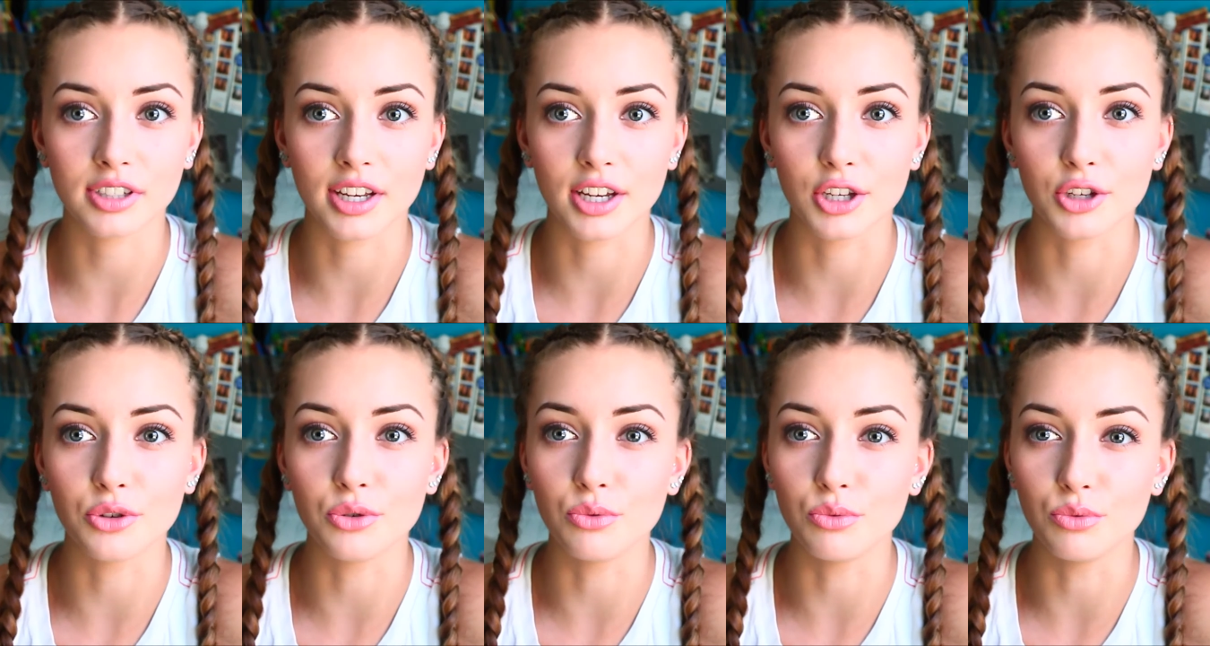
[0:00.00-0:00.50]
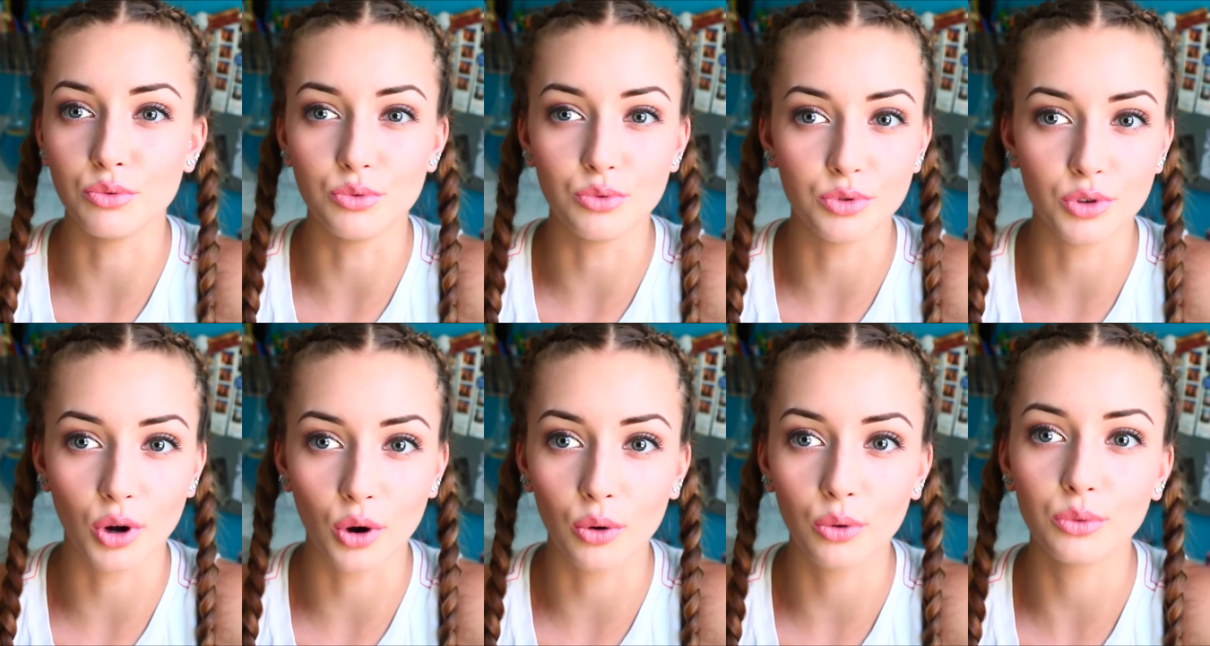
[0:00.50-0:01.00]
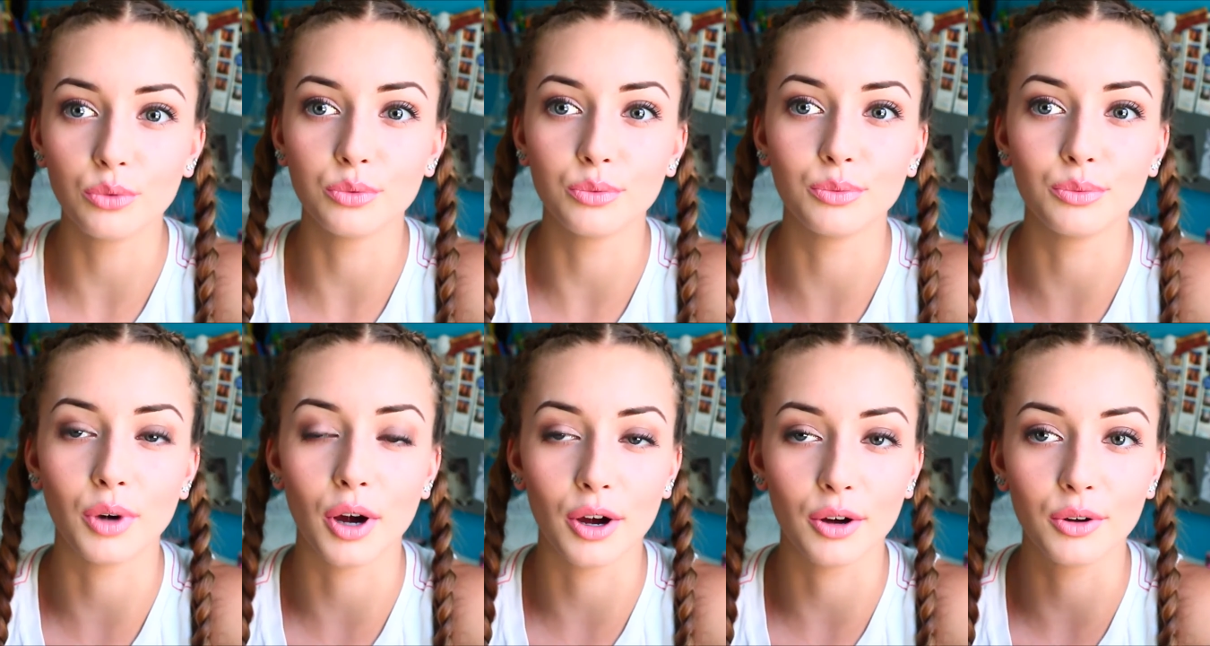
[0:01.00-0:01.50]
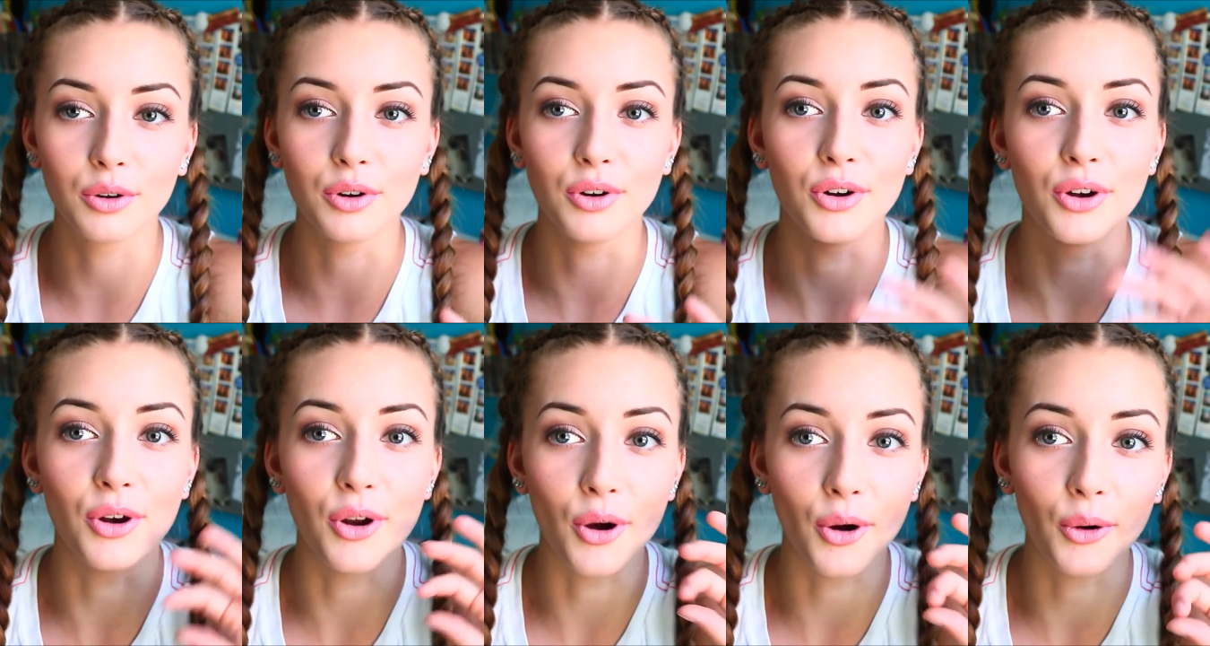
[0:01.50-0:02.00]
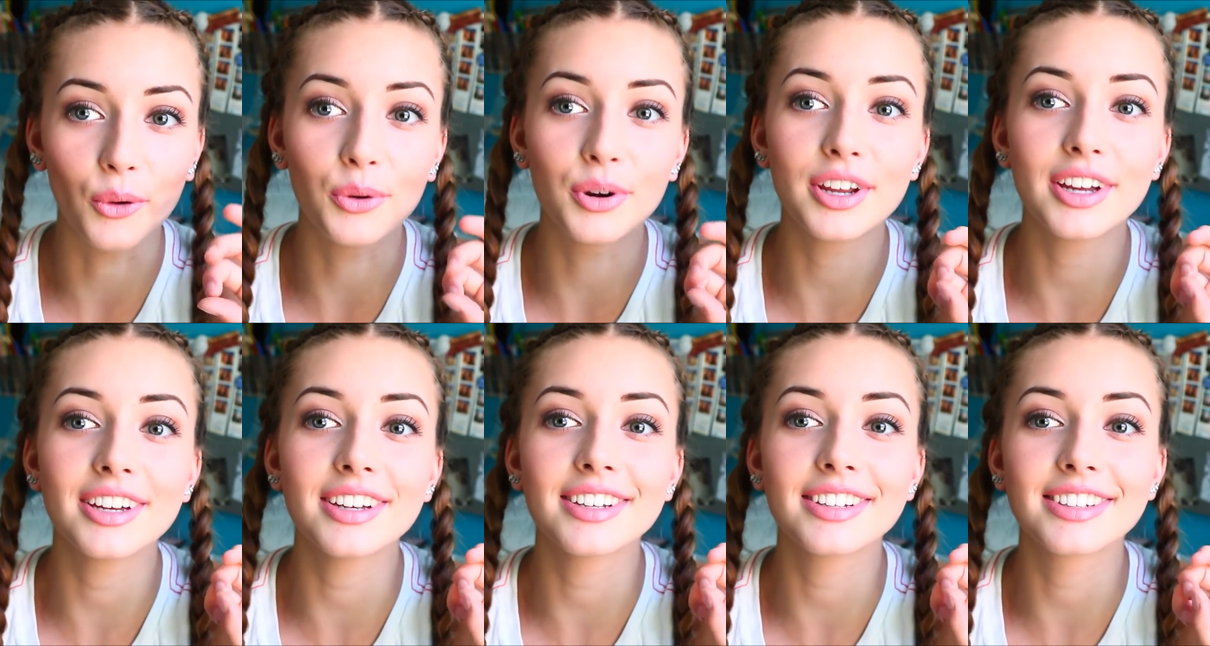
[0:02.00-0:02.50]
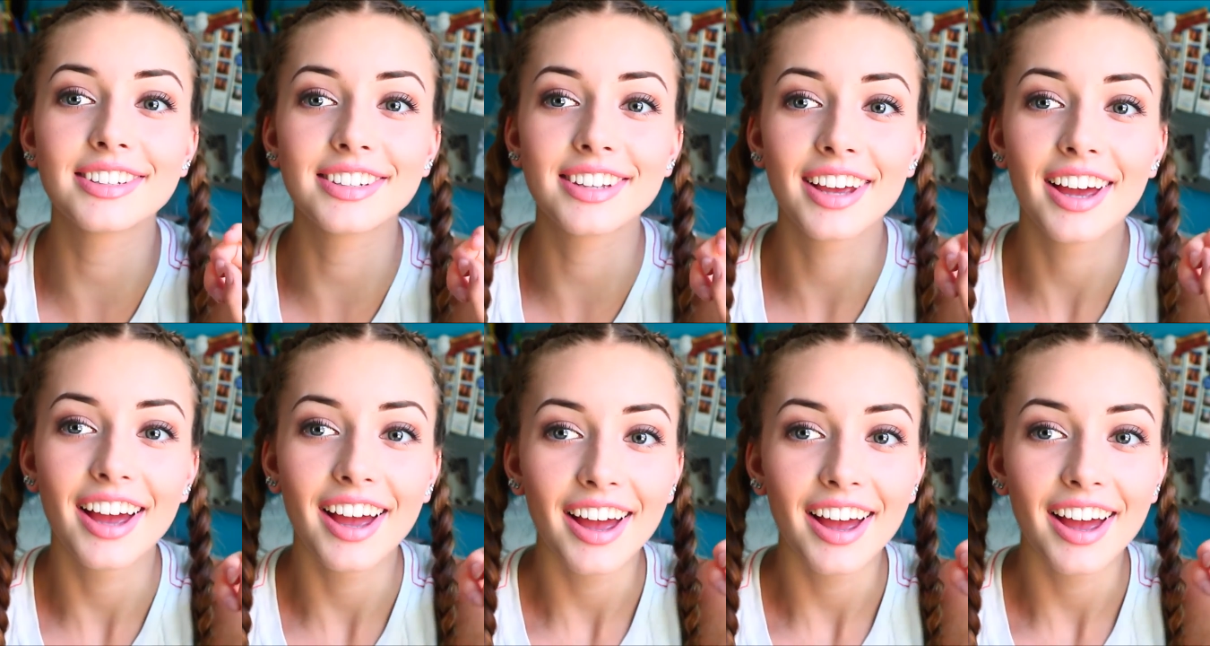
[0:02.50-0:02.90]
Like you don't notice